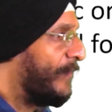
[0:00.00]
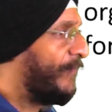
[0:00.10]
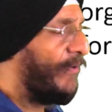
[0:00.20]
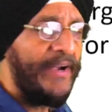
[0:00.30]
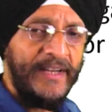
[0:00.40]

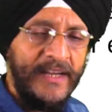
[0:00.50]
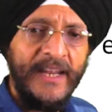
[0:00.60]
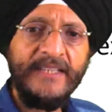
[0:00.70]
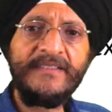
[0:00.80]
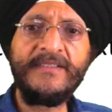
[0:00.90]

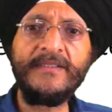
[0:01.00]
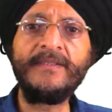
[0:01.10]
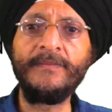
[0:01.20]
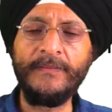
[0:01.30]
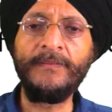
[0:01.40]
fileless
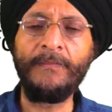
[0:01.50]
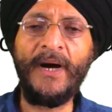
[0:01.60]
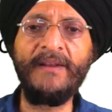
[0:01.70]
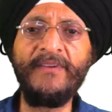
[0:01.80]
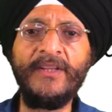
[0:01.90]

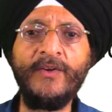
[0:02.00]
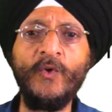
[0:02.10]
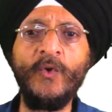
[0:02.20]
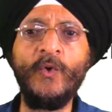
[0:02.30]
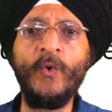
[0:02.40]
malware
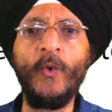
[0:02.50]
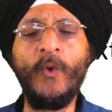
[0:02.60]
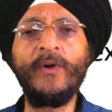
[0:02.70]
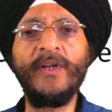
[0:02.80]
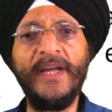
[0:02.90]

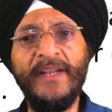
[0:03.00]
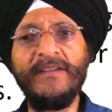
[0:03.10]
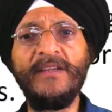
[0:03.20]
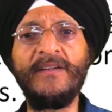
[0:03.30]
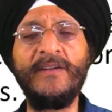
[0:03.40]
or
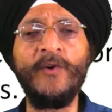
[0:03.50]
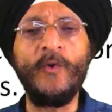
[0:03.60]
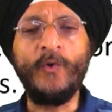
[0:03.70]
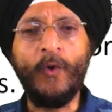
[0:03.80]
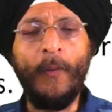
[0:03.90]
another
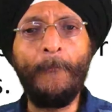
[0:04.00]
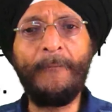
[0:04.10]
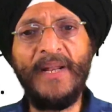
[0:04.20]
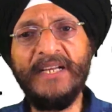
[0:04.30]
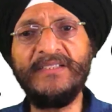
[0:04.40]

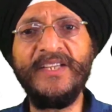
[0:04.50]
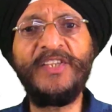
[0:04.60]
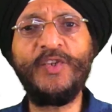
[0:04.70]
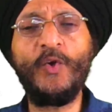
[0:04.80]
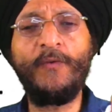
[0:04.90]
complex
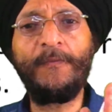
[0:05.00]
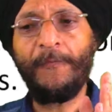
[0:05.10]
nature of